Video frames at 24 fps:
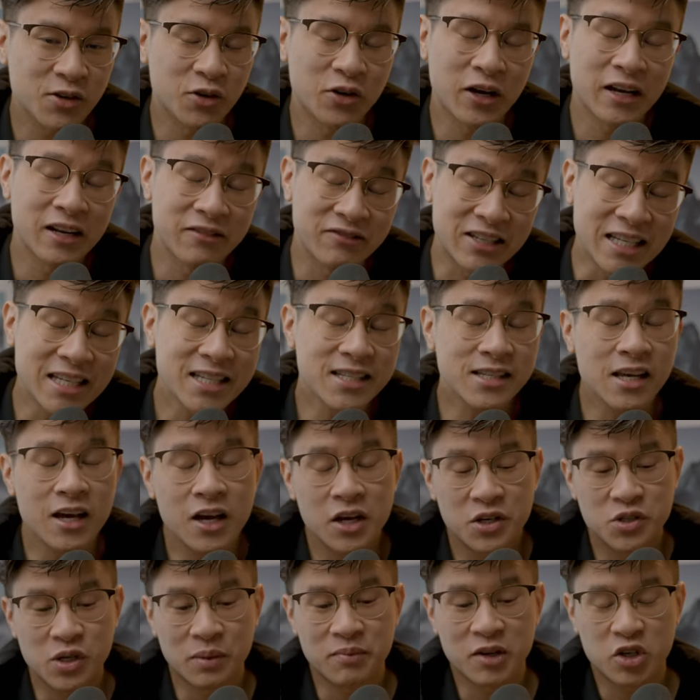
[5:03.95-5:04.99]
or NFTs,
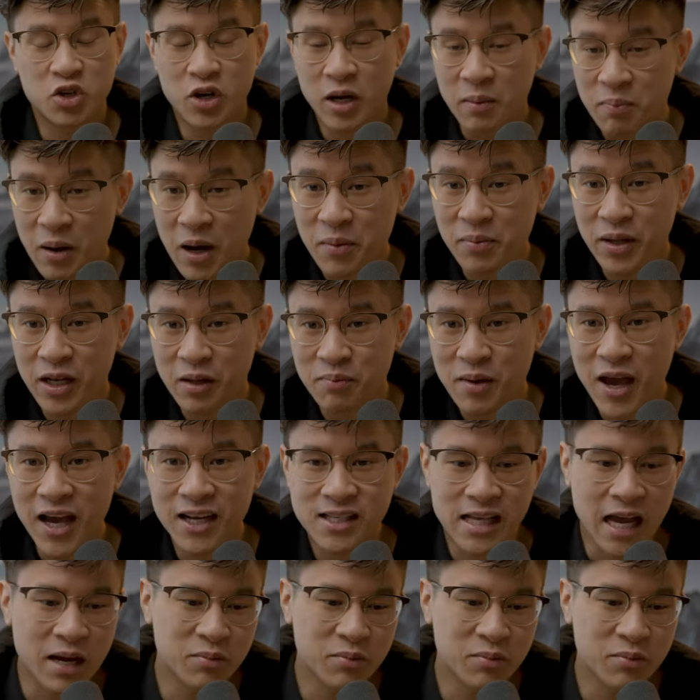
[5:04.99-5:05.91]
so I'm not trying to pump any many bags.